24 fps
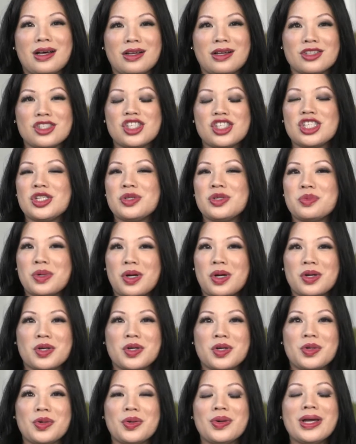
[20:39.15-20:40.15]
LG,
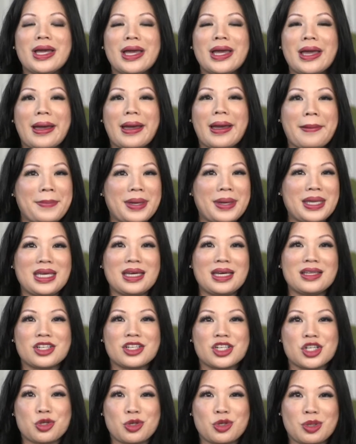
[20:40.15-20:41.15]
Roku, and many other
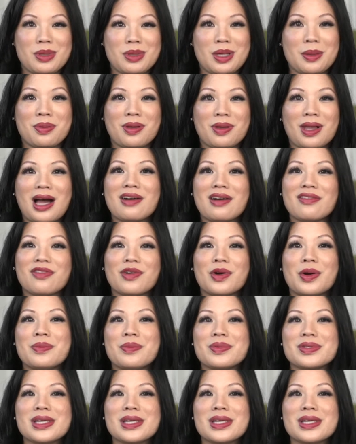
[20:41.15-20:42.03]
streaming platforms.